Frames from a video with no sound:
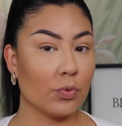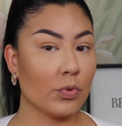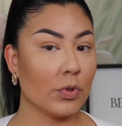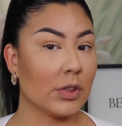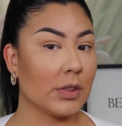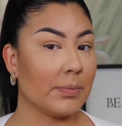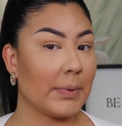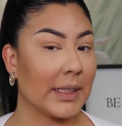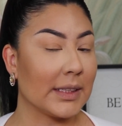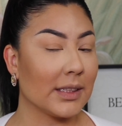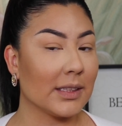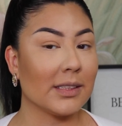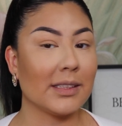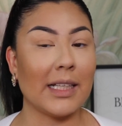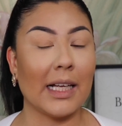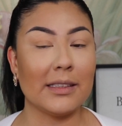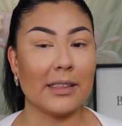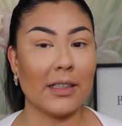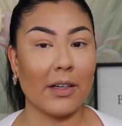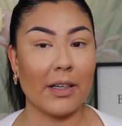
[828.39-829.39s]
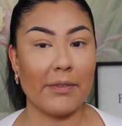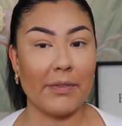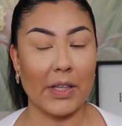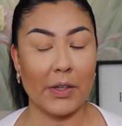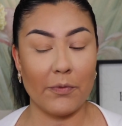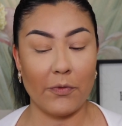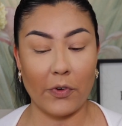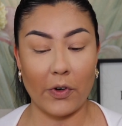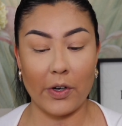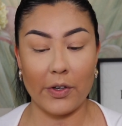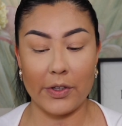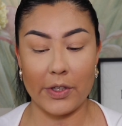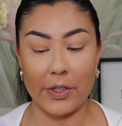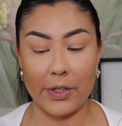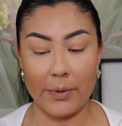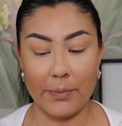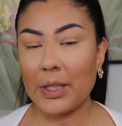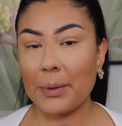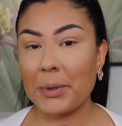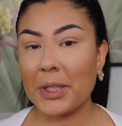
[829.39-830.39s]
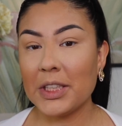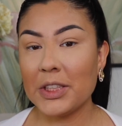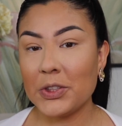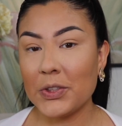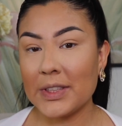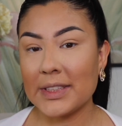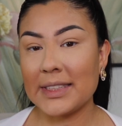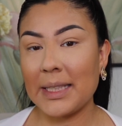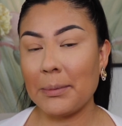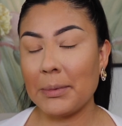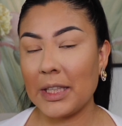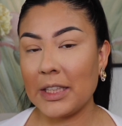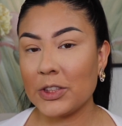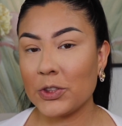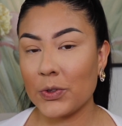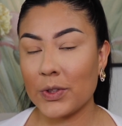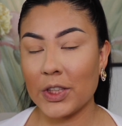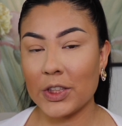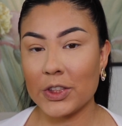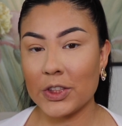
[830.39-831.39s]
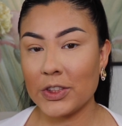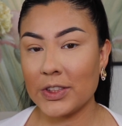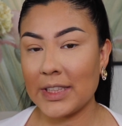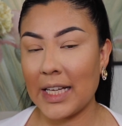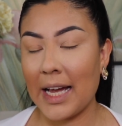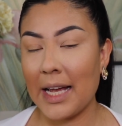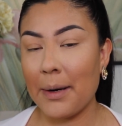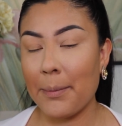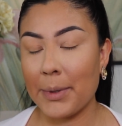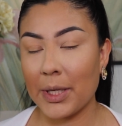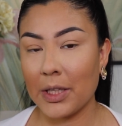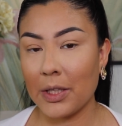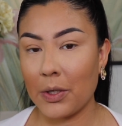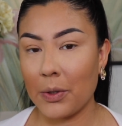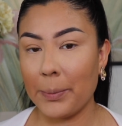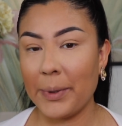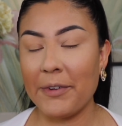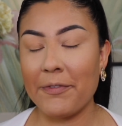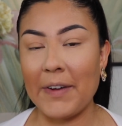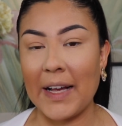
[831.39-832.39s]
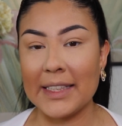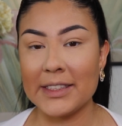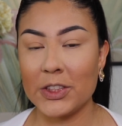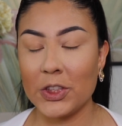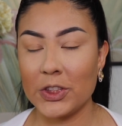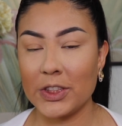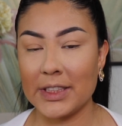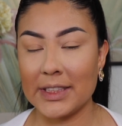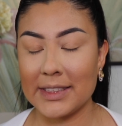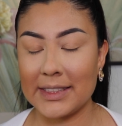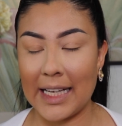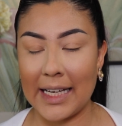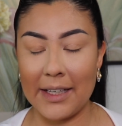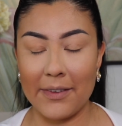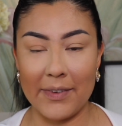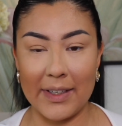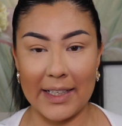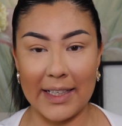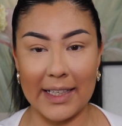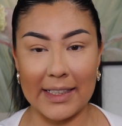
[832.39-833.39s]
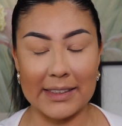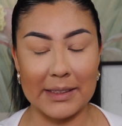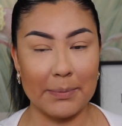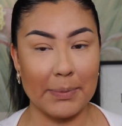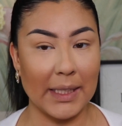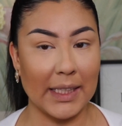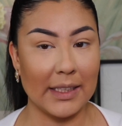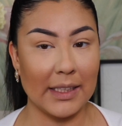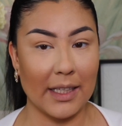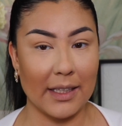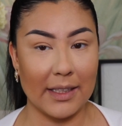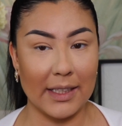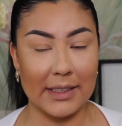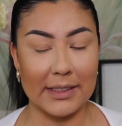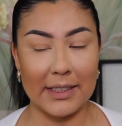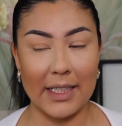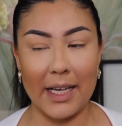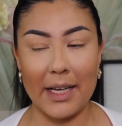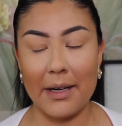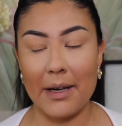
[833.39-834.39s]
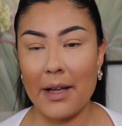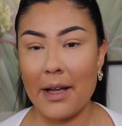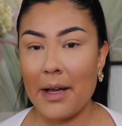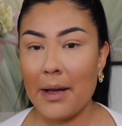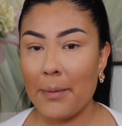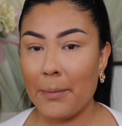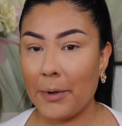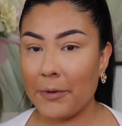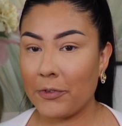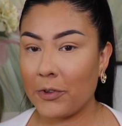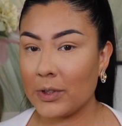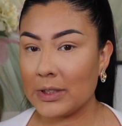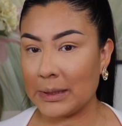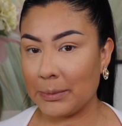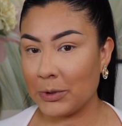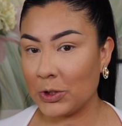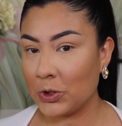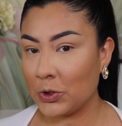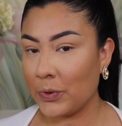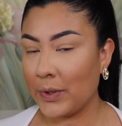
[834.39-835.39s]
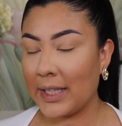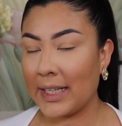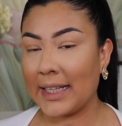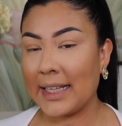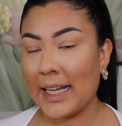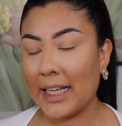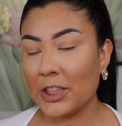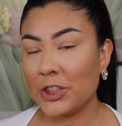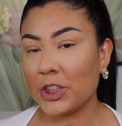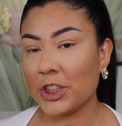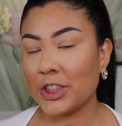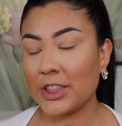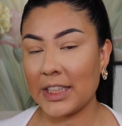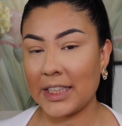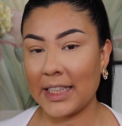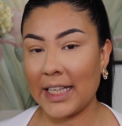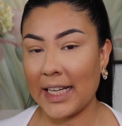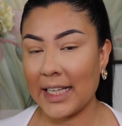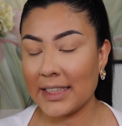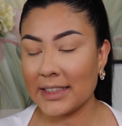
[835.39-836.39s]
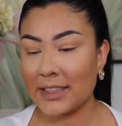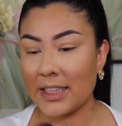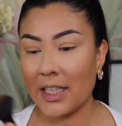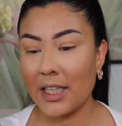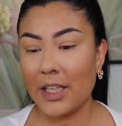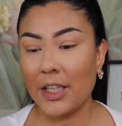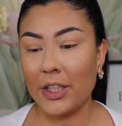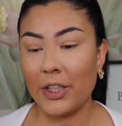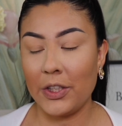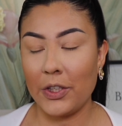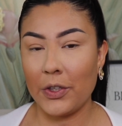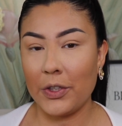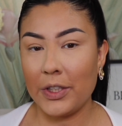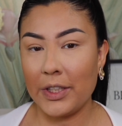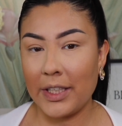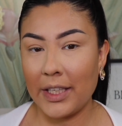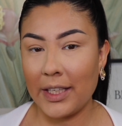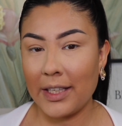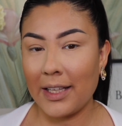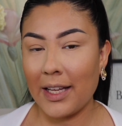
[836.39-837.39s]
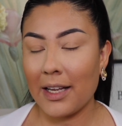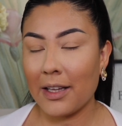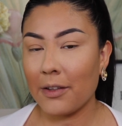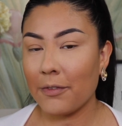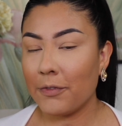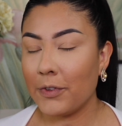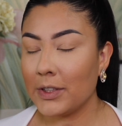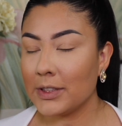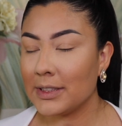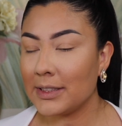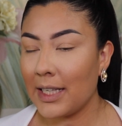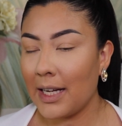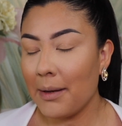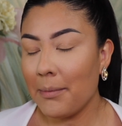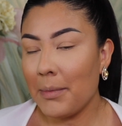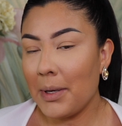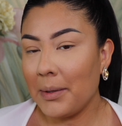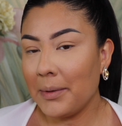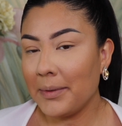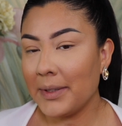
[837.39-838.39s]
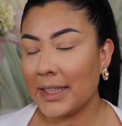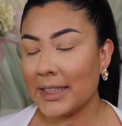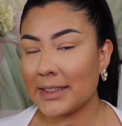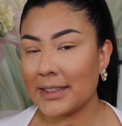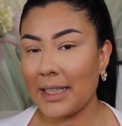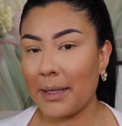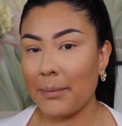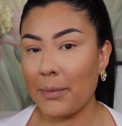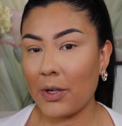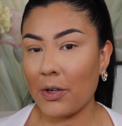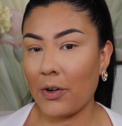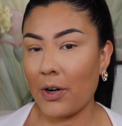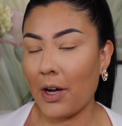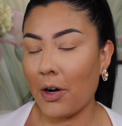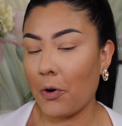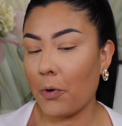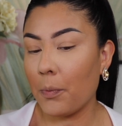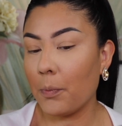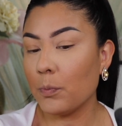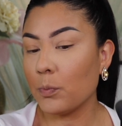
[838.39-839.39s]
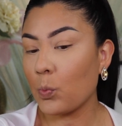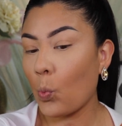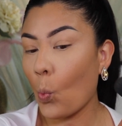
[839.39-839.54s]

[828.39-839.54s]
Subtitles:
just makes it stand out even further. So I'm going to do the same thing to the other side, but a little bit faster since I already explained this side. But of course, I'm going to do it again just in case, you know, you didn't get it the first time. Maybe this time it'll help.